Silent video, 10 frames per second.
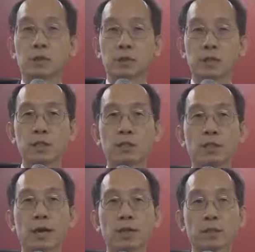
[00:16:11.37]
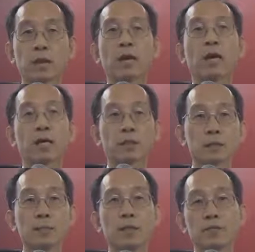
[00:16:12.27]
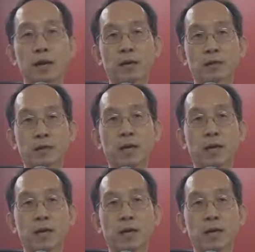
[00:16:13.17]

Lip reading: traditional character and simplified